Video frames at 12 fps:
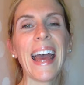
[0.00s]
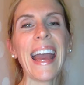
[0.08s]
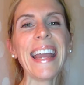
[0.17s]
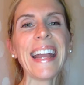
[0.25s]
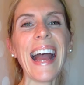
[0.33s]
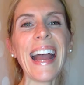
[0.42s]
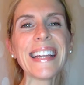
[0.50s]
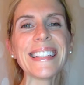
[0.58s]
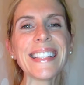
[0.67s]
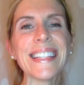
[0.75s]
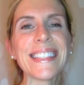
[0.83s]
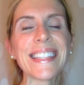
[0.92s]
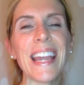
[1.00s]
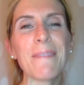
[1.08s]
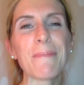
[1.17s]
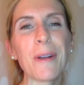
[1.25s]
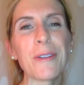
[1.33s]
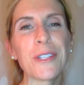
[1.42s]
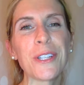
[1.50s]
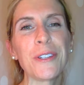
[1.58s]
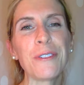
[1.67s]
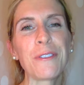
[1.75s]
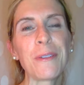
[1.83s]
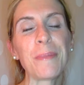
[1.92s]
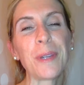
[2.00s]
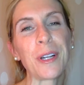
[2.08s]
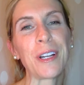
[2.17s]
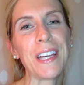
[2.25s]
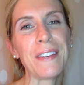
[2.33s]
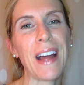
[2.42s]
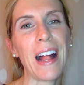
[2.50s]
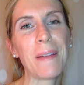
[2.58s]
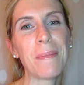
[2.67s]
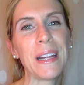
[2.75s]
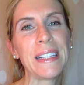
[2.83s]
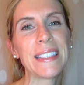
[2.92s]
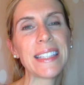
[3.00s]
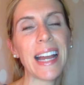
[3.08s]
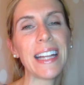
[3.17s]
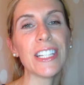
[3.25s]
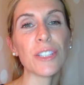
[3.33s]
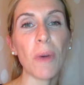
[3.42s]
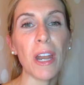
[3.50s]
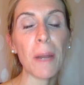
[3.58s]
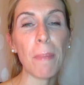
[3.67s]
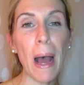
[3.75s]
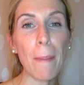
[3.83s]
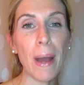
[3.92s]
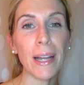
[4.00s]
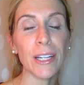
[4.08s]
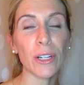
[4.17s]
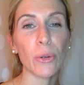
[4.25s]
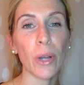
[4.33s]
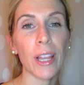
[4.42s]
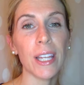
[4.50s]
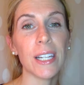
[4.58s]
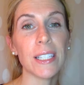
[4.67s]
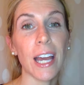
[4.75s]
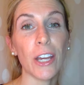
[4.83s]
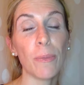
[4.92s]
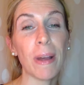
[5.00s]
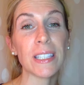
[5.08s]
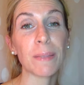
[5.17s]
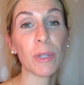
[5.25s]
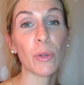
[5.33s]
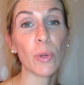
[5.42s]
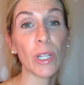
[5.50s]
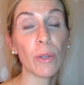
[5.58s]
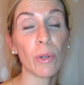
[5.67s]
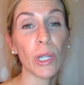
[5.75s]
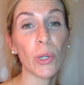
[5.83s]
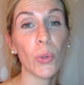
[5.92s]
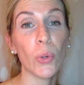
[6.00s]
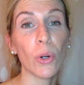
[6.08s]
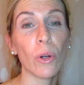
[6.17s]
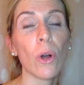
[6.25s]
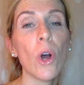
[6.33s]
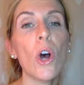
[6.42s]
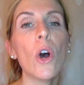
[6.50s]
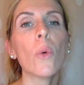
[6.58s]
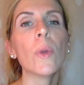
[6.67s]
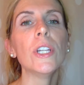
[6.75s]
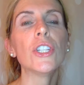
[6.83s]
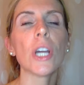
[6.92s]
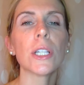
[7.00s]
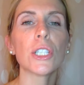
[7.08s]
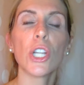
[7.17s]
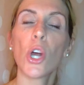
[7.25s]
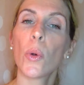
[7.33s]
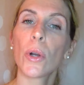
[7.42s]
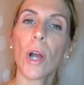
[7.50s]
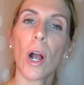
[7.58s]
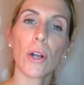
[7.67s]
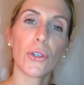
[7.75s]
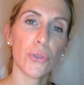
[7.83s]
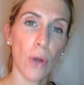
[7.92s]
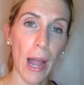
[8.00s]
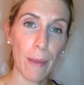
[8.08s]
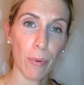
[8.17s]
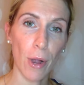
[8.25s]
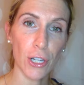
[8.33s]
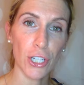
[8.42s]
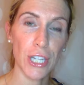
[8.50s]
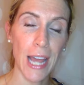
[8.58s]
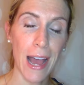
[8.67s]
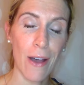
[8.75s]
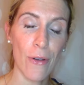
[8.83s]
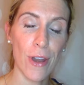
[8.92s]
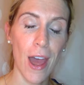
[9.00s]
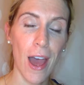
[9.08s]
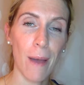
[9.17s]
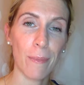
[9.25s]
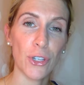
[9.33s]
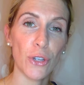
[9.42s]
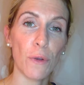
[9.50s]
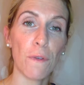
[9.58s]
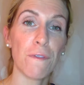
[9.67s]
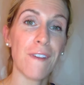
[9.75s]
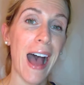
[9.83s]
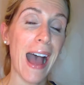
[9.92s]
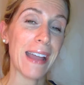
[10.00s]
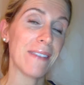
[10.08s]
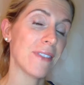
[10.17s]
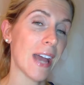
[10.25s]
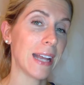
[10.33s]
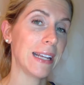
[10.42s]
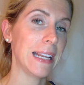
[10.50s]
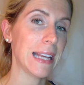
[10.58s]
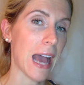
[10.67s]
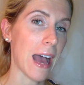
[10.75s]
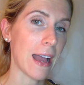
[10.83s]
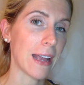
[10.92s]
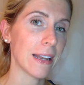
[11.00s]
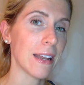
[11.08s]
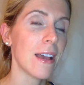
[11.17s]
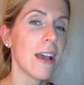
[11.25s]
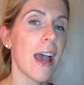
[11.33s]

Hey guys, it's Kate Brochu from Purity of Elements. I just wanted to pop on here quickly to tell you about something really, really cool. We just lowered our dry brush down um, to $5.99,